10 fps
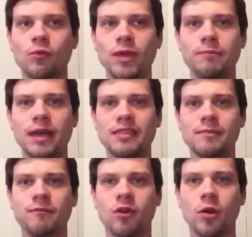we play
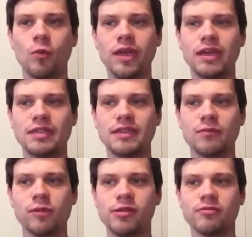them for a week and
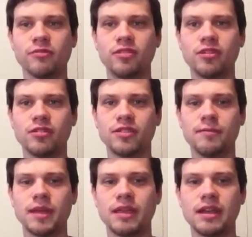then we return
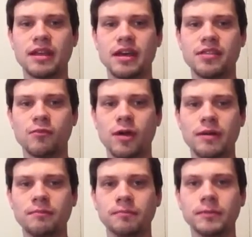them and get another
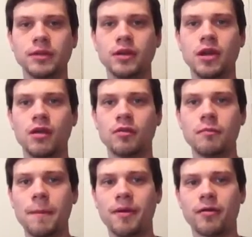one.
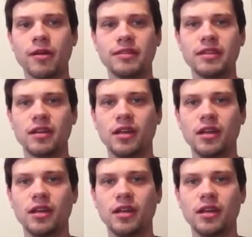Remember renting a